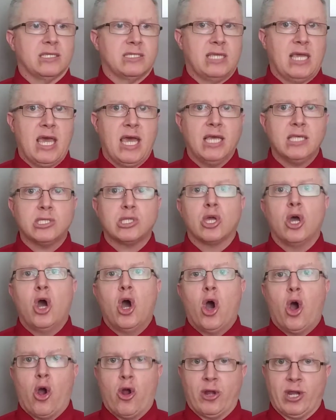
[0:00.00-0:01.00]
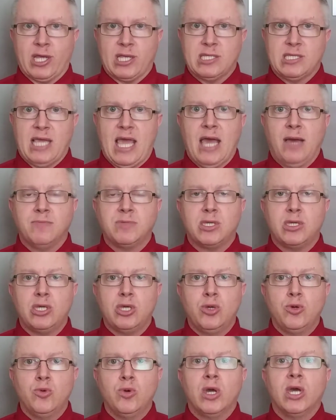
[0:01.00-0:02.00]
test or an exam to
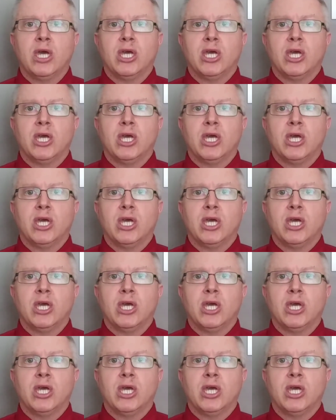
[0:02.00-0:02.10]
you,